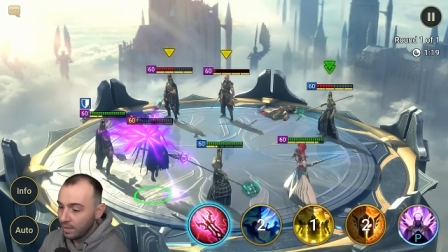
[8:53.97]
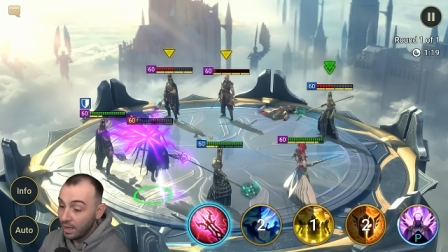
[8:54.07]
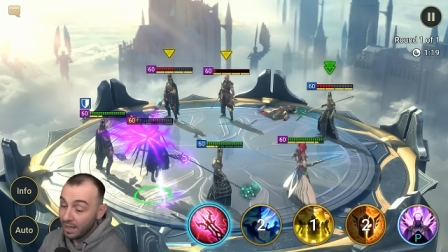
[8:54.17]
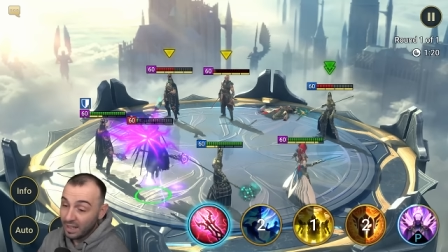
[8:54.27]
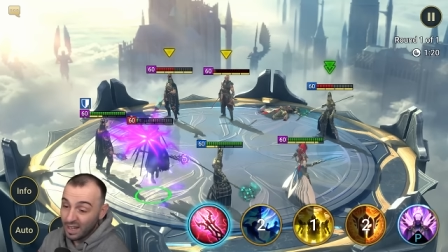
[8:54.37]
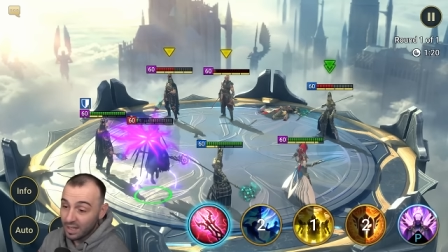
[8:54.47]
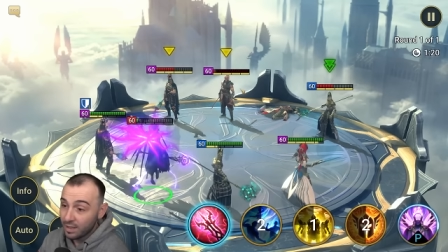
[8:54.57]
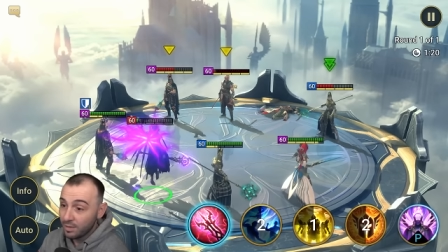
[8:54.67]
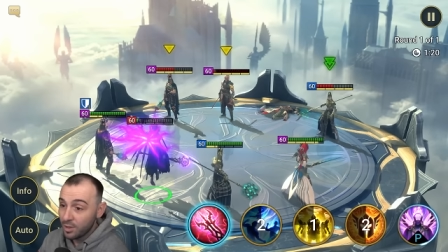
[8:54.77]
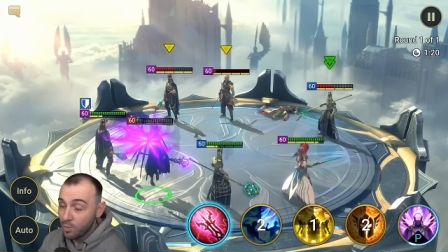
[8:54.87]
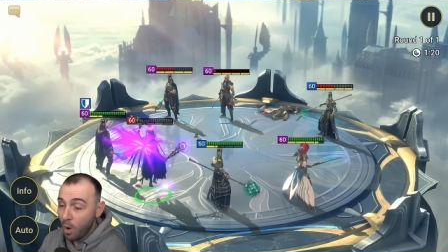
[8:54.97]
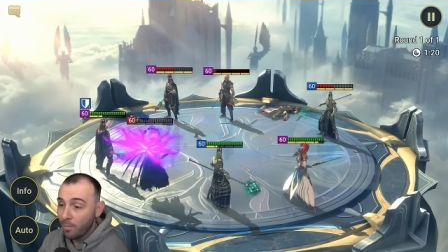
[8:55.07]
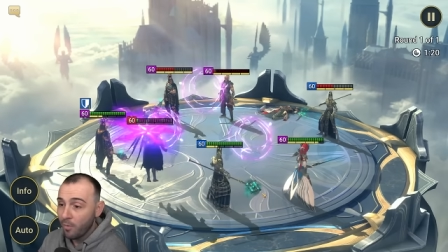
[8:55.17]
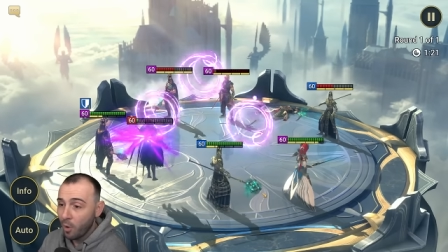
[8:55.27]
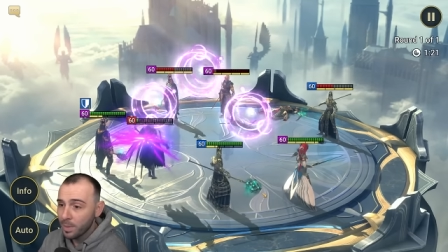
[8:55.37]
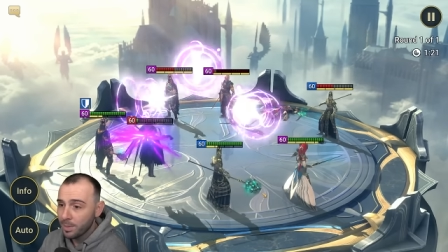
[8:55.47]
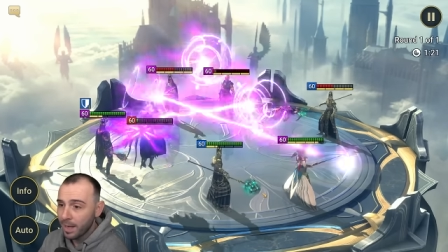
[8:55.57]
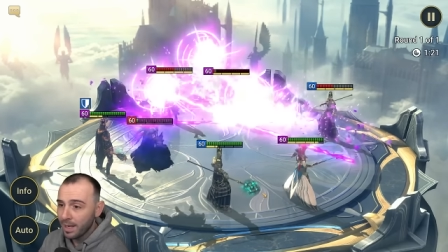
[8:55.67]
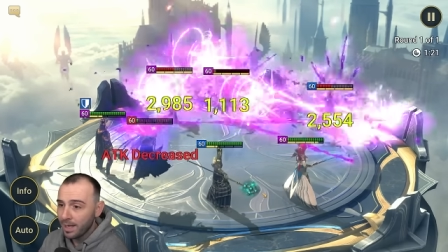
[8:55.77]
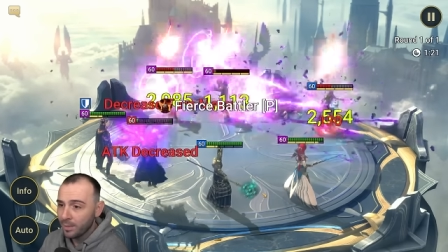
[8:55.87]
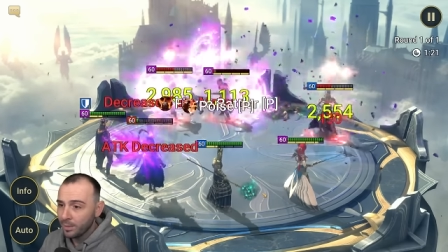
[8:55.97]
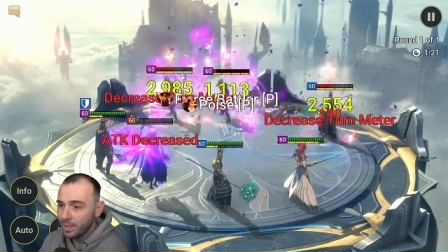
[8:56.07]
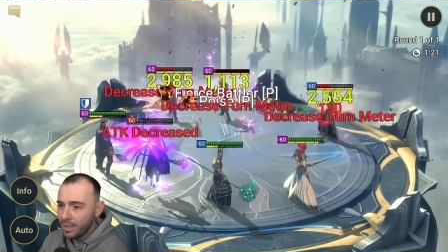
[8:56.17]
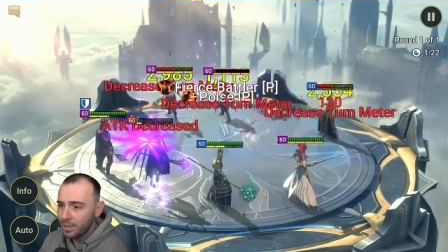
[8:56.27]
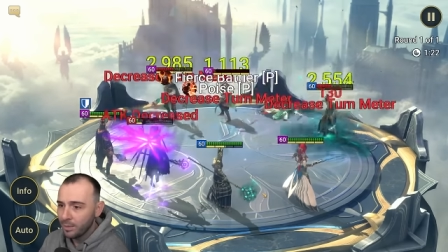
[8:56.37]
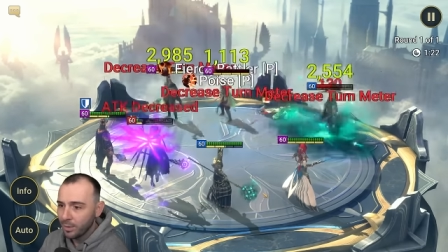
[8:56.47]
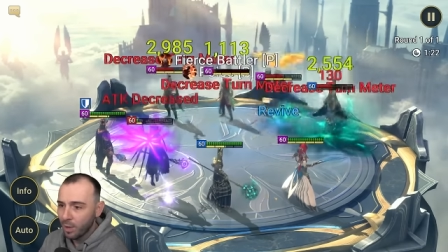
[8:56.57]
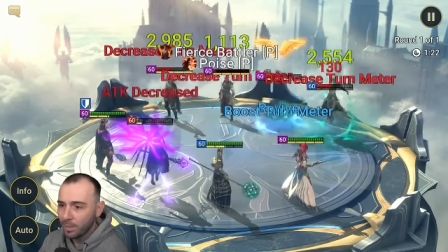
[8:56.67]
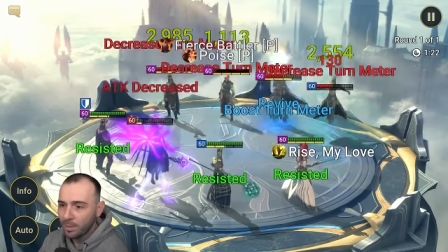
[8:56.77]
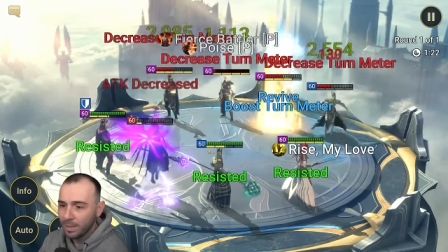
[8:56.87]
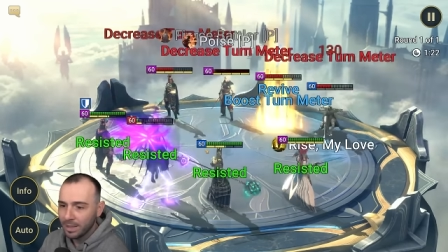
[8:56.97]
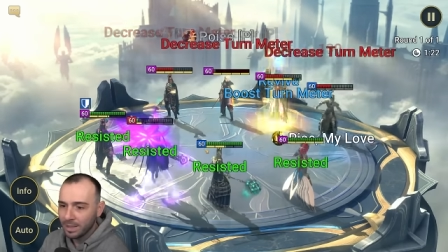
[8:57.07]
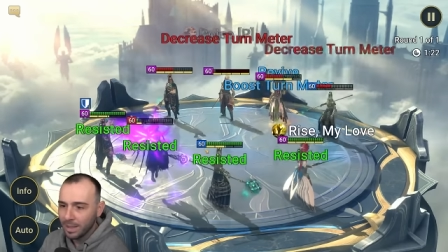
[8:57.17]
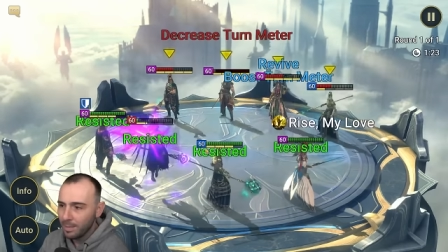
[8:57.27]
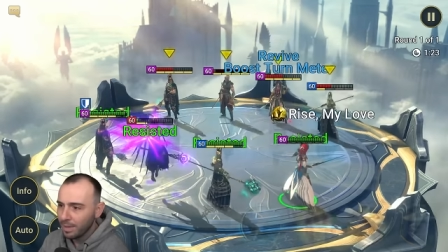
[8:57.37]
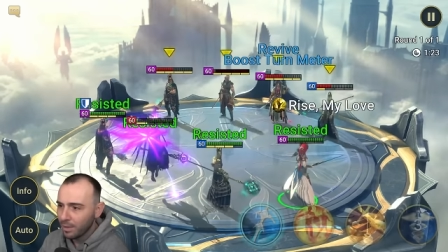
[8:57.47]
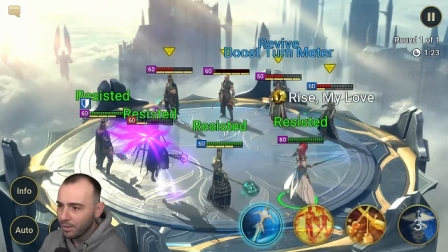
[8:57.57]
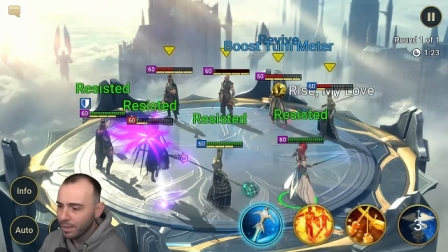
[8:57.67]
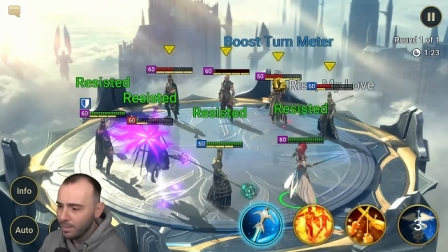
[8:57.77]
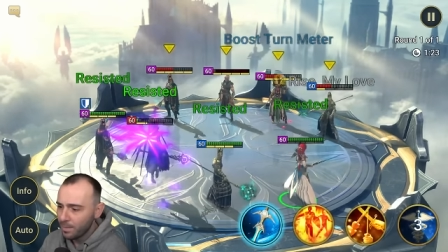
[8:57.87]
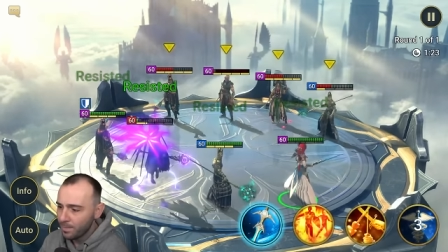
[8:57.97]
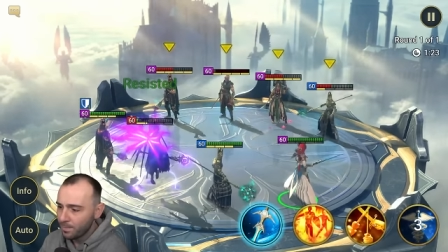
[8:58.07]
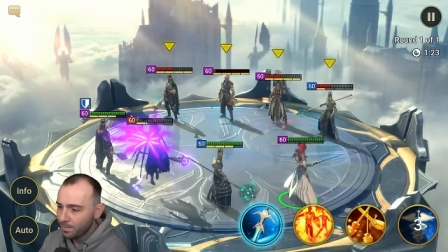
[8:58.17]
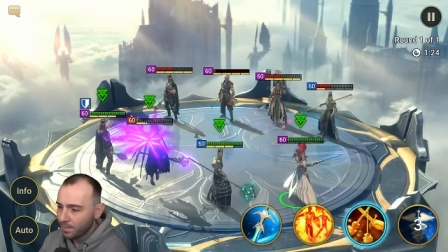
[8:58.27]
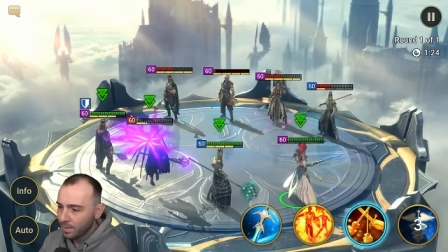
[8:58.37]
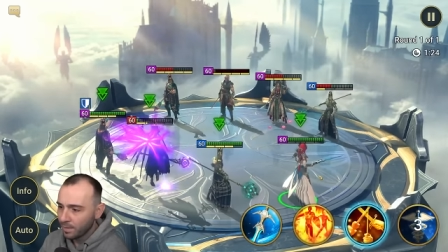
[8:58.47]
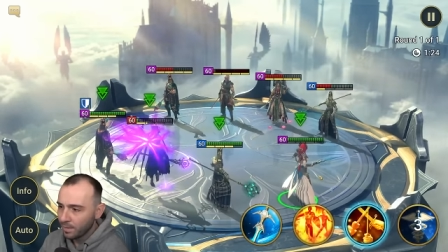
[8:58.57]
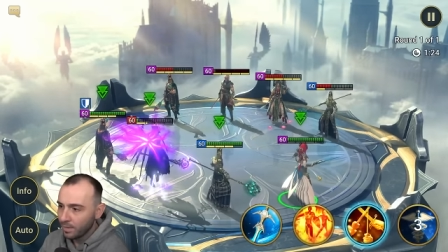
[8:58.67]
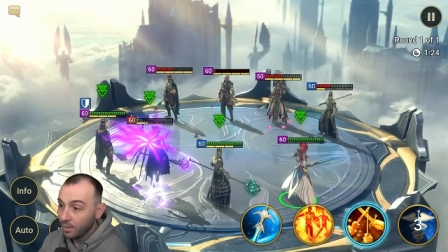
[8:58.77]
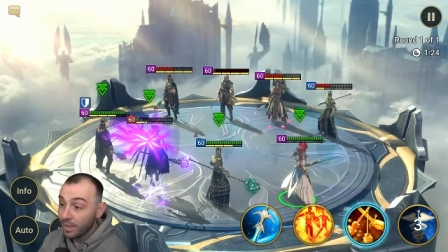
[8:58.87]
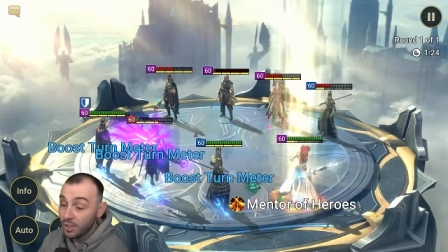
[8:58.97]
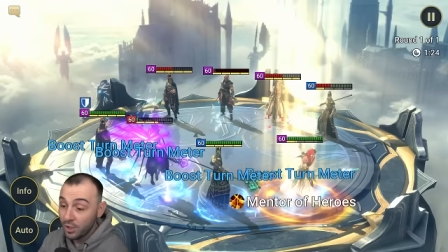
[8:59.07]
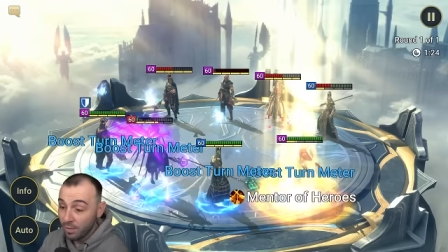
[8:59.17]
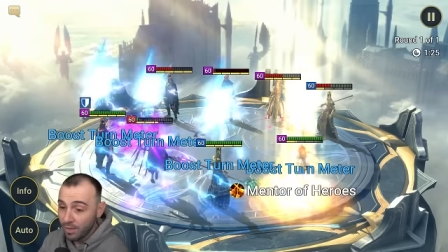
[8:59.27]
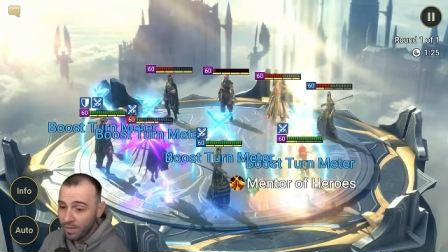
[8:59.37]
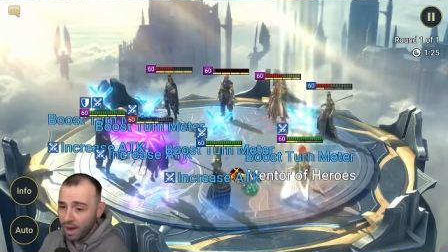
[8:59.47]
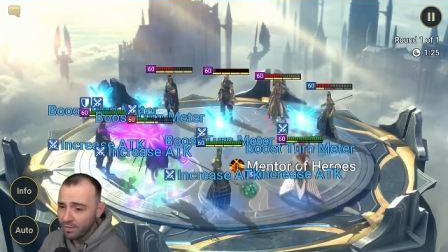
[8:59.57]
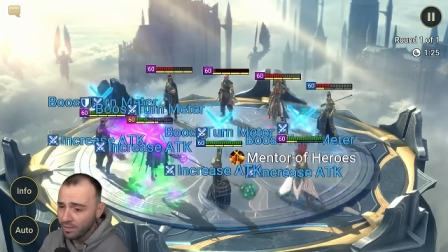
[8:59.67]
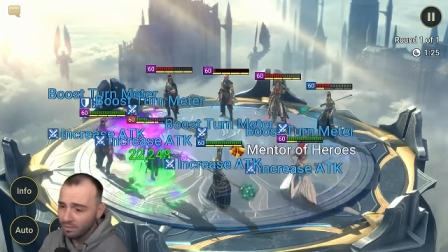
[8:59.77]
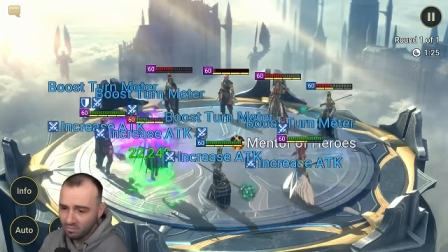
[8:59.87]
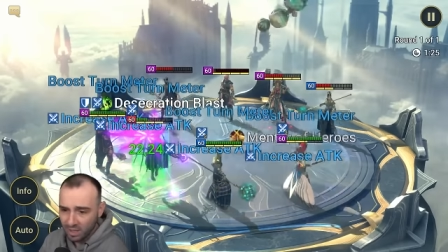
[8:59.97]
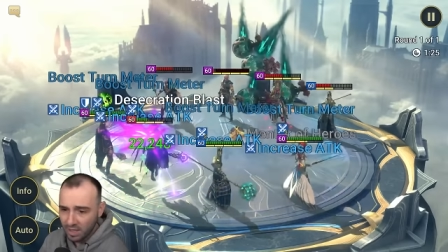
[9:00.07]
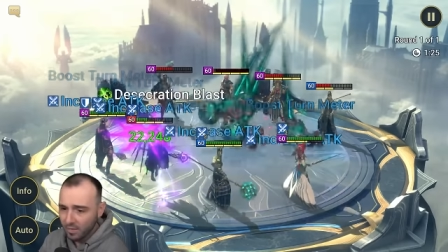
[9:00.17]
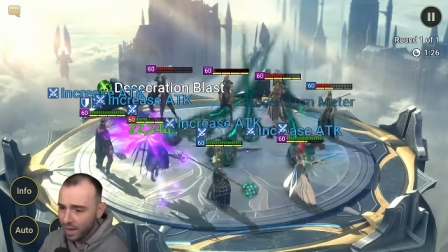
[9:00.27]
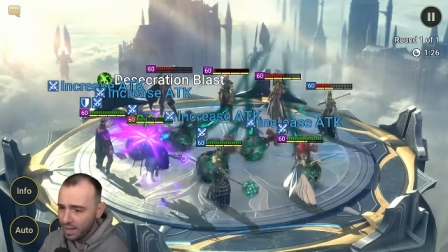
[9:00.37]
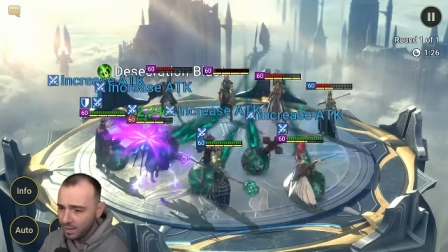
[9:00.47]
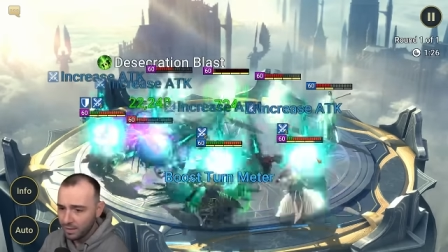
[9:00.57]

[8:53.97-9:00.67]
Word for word: I cannot swap forms, but I can do this. We dropped a bit of turn meter on them. Okay, she revived. That's fine.